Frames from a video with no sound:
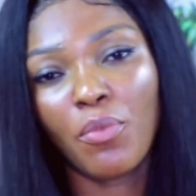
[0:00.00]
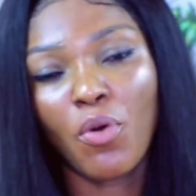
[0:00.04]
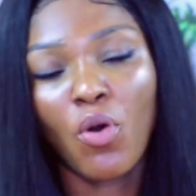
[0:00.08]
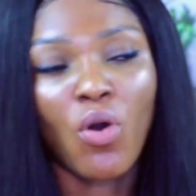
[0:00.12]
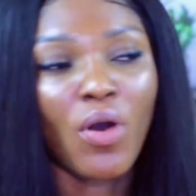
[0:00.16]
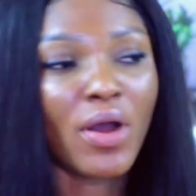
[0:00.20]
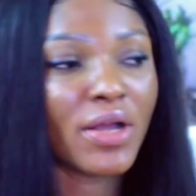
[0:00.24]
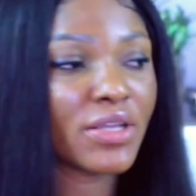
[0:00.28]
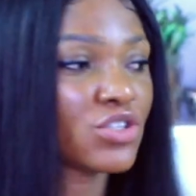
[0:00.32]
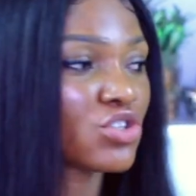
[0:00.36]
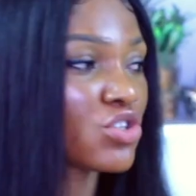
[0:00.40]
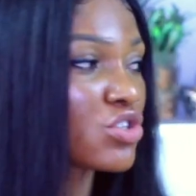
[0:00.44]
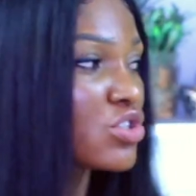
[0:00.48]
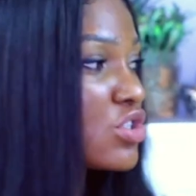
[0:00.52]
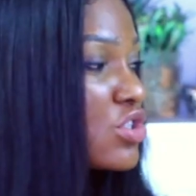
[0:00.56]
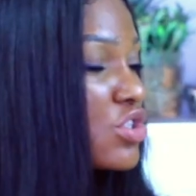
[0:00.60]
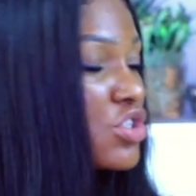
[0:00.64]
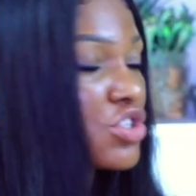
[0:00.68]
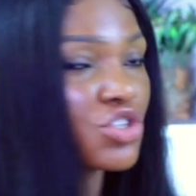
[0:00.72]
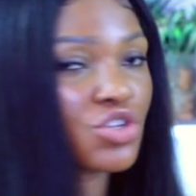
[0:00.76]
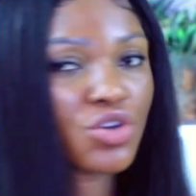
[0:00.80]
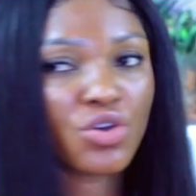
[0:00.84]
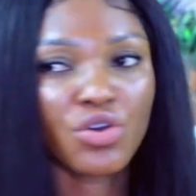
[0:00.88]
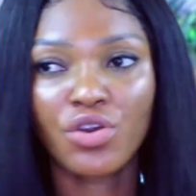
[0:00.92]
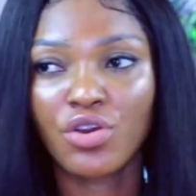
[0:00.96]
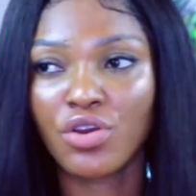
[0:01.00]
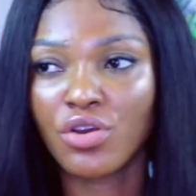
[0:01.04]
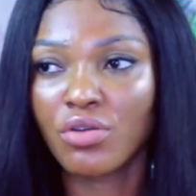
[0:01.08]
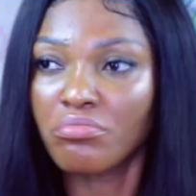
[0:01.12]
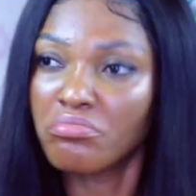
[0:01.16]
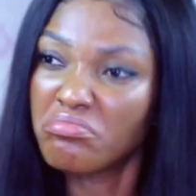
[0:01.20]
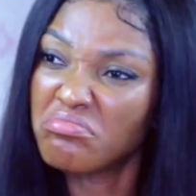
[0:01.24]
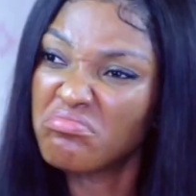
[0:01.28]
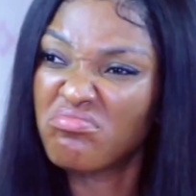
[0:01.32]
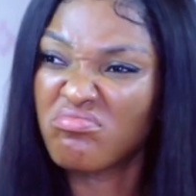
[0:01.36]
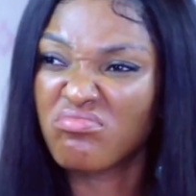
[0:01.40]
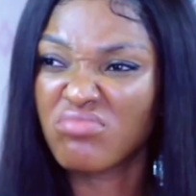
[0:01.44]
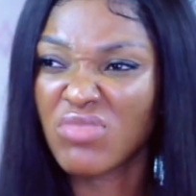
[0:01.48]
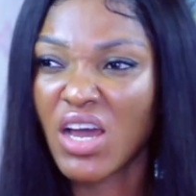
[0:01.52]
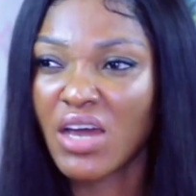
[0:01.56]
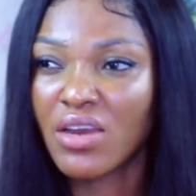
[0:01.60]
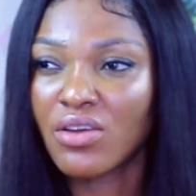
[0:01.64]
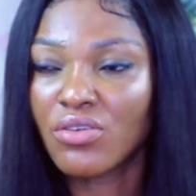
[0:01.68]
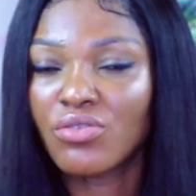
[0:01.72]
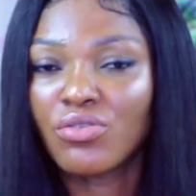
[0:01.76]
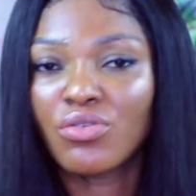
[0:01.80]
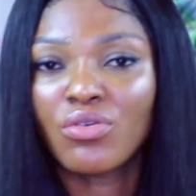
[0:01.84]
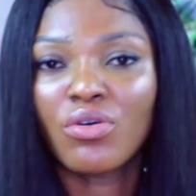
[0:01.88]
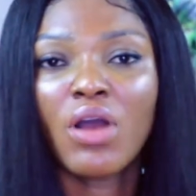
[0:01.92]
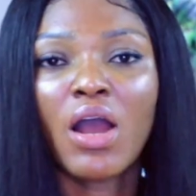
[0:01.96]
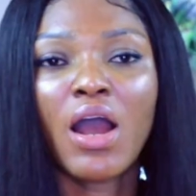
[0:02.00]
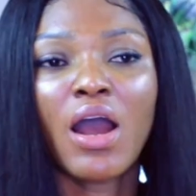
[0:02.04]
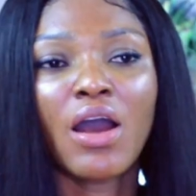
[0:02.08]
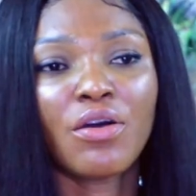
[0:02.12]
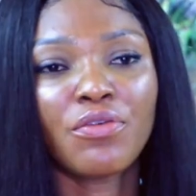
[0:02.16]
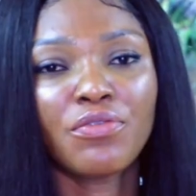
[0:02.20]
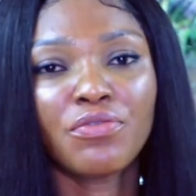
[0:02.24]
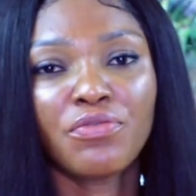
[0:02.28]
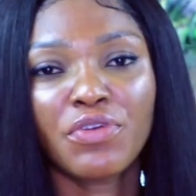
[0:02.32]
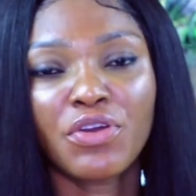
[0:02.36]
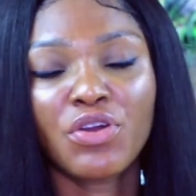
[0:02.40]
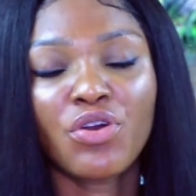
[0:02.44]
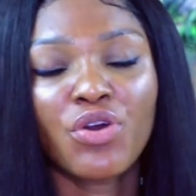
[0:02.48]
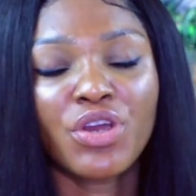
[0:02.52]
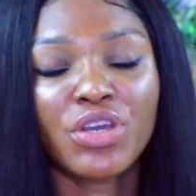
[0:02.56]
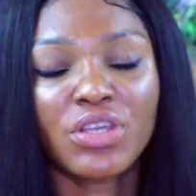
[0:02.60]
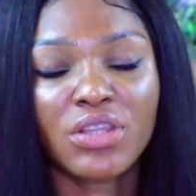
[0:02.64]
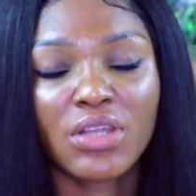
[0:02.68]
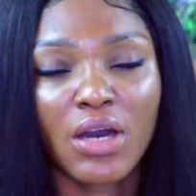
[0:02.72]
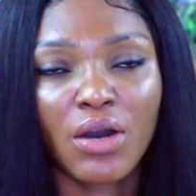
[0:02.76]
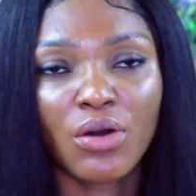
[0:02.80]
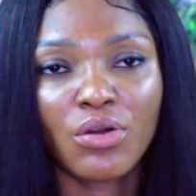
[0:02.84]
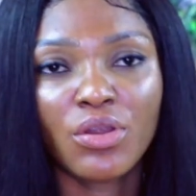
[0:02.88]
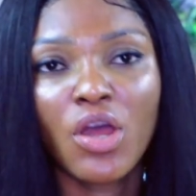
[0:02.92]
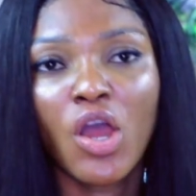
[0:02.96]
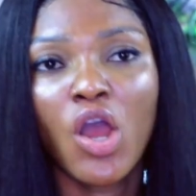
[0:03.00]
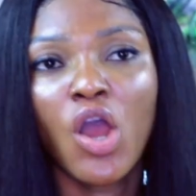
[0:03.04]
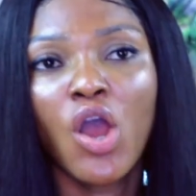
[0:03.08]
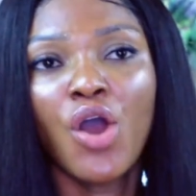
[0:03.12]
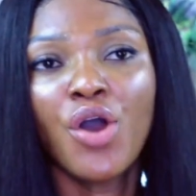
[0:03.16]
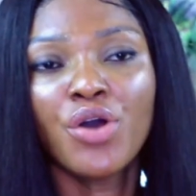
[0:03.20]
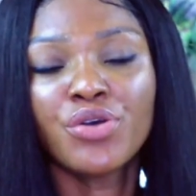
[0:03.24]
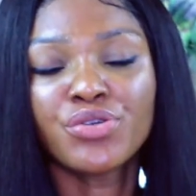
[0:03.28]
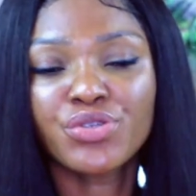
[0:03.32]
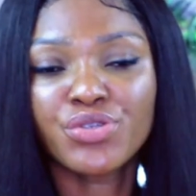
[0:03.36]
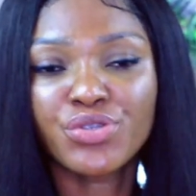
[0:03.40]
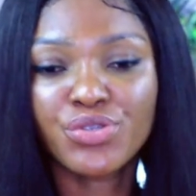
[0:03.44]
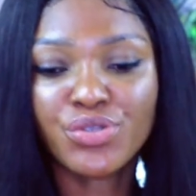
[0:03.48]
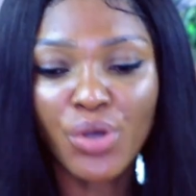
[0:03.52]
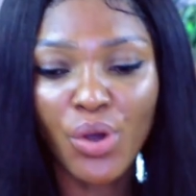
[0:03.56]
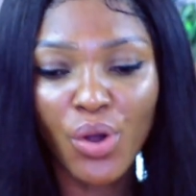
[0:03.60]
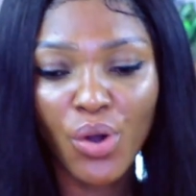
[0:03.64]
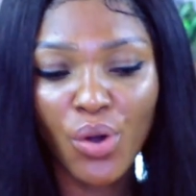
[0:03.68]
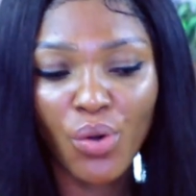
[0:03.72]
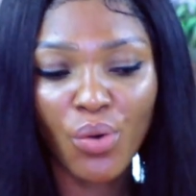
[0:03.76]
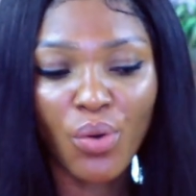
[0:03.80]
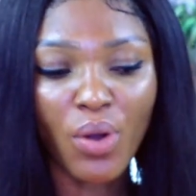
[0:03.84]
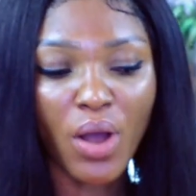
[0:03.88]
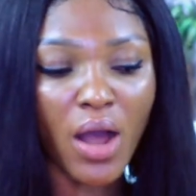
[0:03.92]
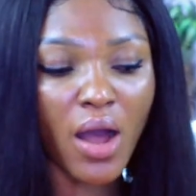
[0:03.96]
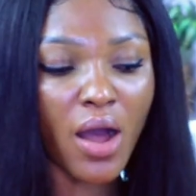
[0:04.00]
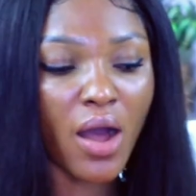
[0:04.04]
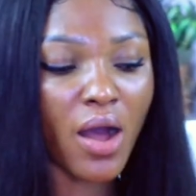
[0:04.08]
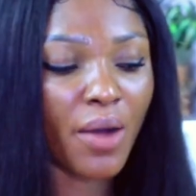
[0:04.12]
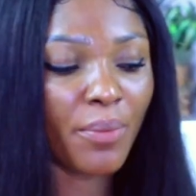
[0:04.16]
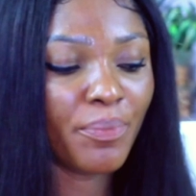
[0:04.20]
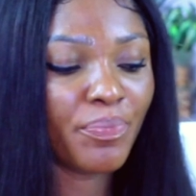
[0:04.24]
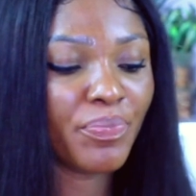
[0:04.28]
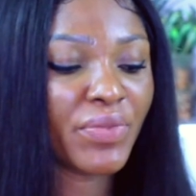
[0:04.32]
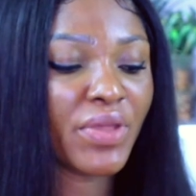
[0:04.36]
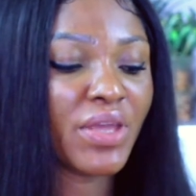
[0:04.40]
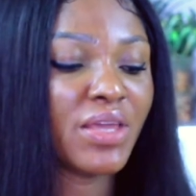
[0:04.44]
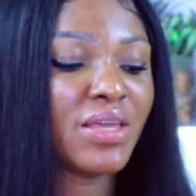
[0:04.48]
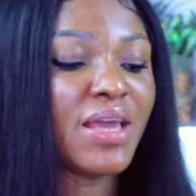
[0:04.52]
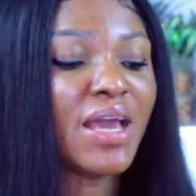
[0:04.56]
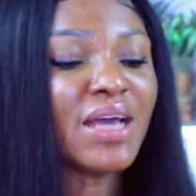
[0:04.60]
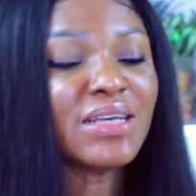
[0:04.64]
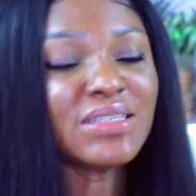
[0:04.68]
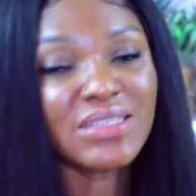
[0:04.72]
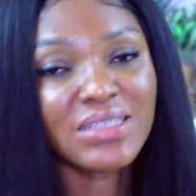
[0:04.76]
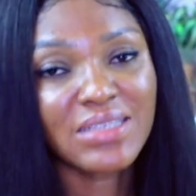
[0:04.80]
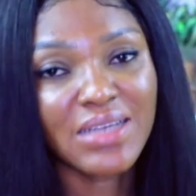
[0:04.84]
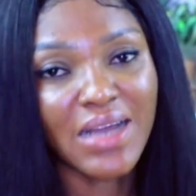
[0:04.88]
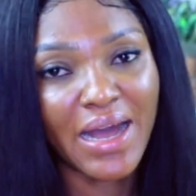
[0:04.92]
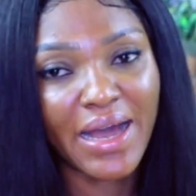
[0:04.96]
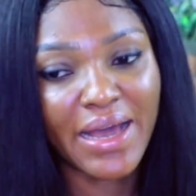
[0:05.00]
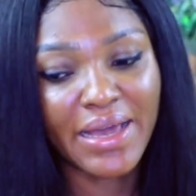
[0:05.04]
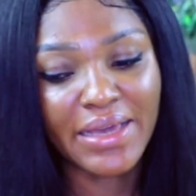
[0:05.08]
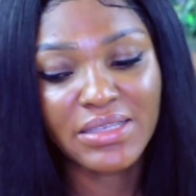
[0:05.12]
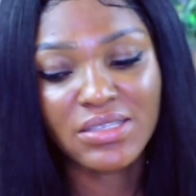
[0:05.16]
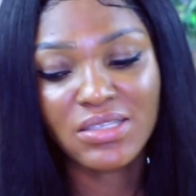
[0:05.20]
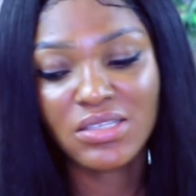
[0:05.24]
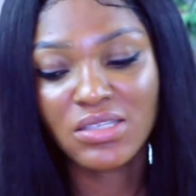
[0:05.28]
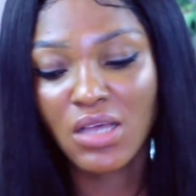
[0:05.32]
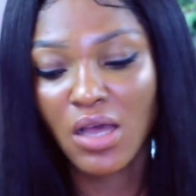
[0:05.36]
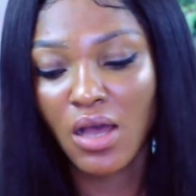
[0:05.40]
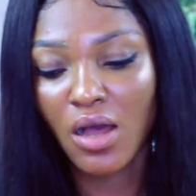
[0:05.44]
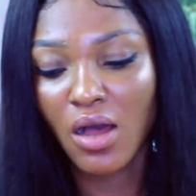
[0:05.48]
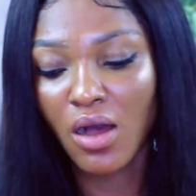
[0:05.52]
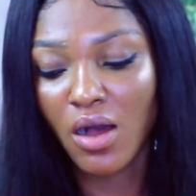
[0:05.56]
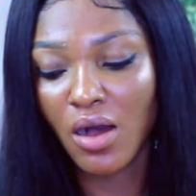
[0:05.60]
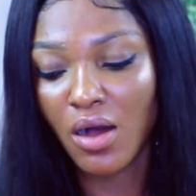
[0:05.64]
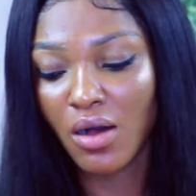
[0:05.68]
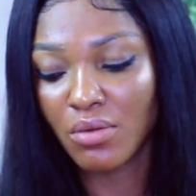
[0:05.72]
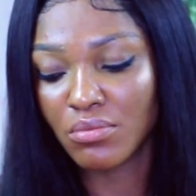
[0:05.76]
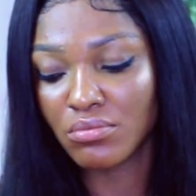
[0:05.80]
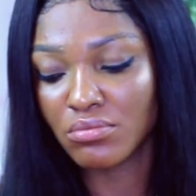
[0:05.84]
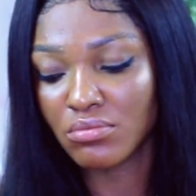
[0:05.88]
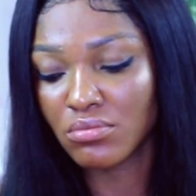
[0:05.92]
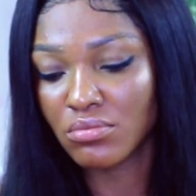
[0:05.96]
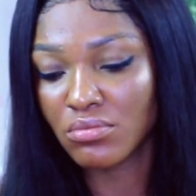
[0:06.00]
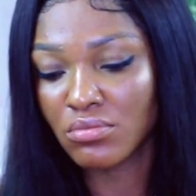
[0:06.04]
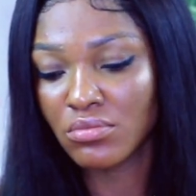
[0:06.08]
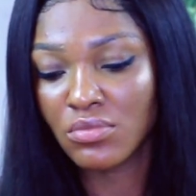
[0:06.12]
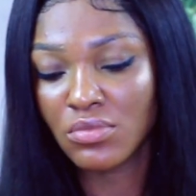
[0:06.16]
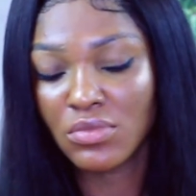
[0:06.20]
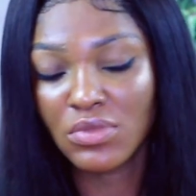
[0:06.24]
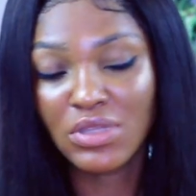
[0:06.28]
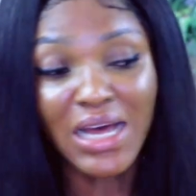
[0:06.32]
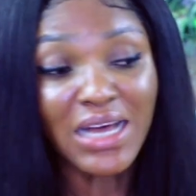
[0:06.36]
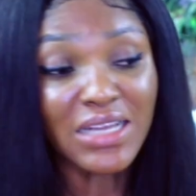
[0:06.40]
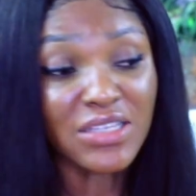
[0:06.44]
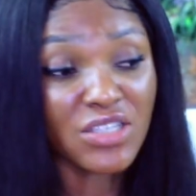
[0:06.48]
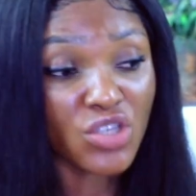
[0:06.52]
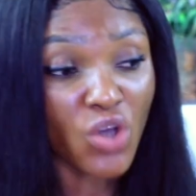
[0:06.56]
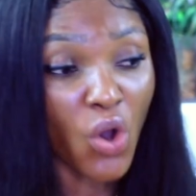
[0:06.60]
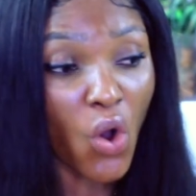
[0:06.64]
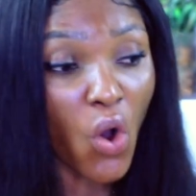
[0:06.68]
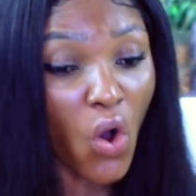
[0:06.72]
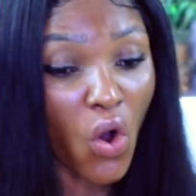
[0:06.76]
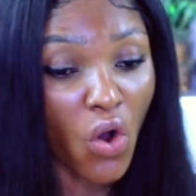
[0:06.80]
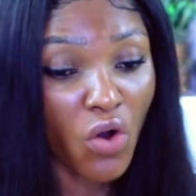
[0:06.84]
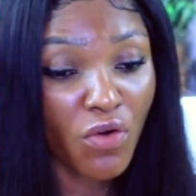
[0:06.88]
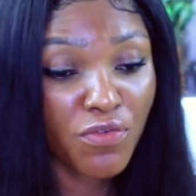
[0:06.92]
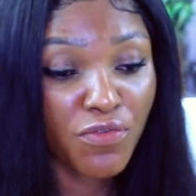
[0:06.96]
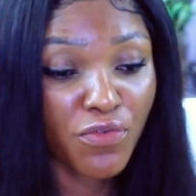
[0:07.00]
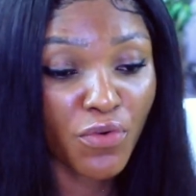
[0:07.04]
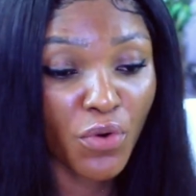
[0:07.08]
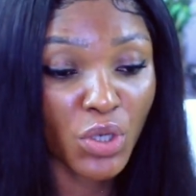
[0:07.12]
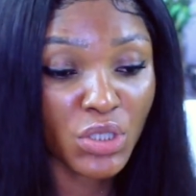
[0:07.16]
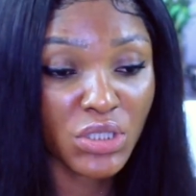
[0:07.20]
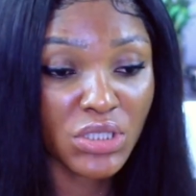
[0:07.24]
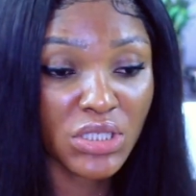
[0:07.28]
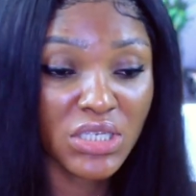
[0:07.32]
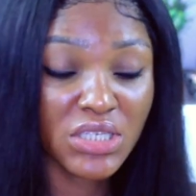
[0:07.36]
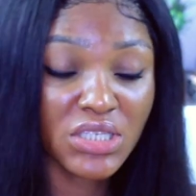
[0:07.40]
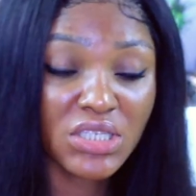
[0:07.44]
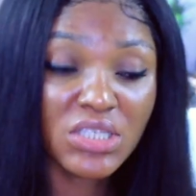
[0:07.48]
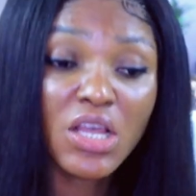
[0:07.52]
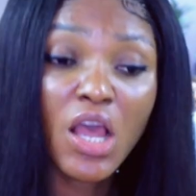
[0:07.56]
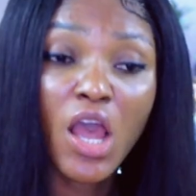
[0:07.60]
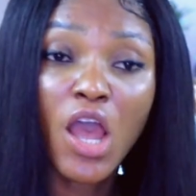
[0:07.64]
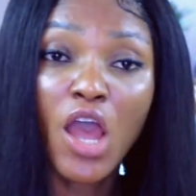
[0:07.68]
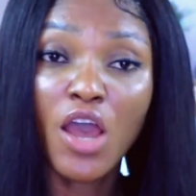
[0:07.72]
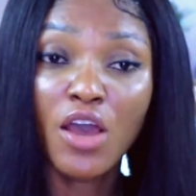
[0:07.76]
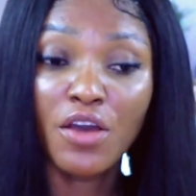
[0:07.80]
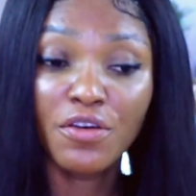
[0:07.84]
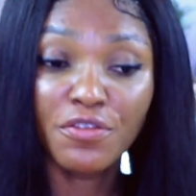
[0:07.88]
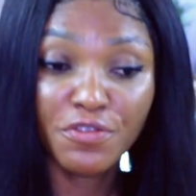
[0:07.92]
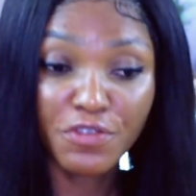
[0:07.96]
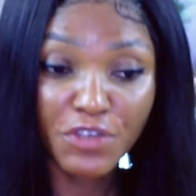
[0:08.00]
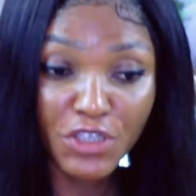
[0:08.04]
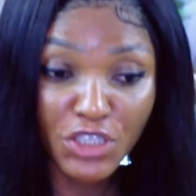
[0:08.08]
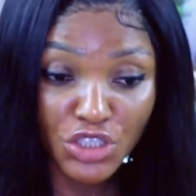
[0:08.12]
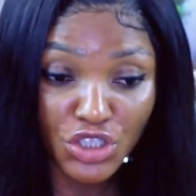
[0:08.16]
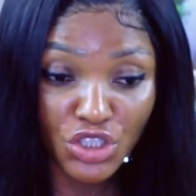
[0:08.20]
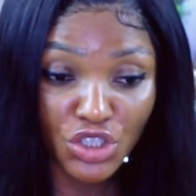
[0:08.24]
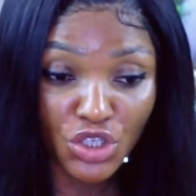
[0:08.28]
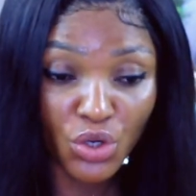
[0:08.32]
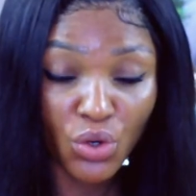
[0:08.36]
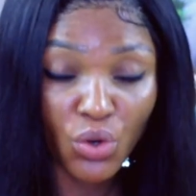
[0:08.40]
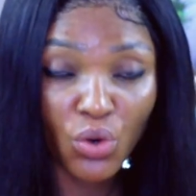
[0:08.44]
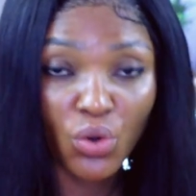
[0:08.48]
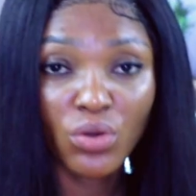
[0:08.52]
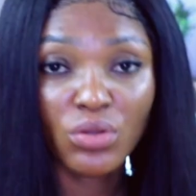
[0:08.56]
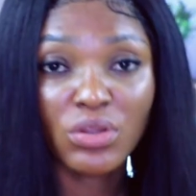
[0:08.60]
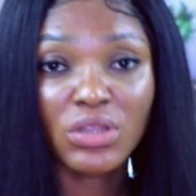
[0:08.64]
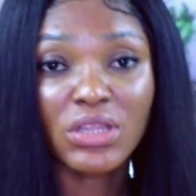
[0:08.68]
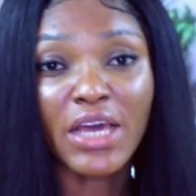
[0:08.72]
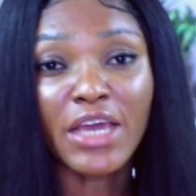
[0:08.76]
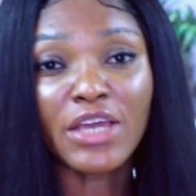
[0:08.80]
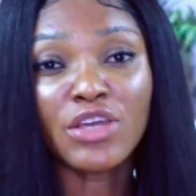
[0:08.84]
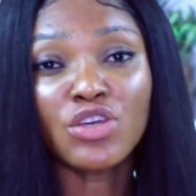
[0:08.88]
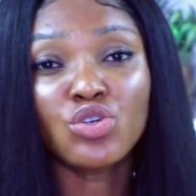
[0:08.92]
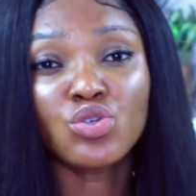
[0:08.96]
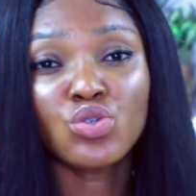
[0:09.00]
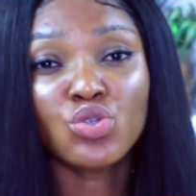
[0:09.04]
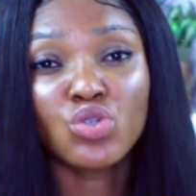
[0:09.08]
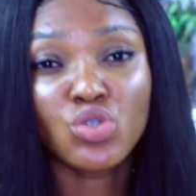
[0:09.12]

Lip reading: or I just turn, I don't know, I'll figure it out. So yes guys, that's all for this video. Thank you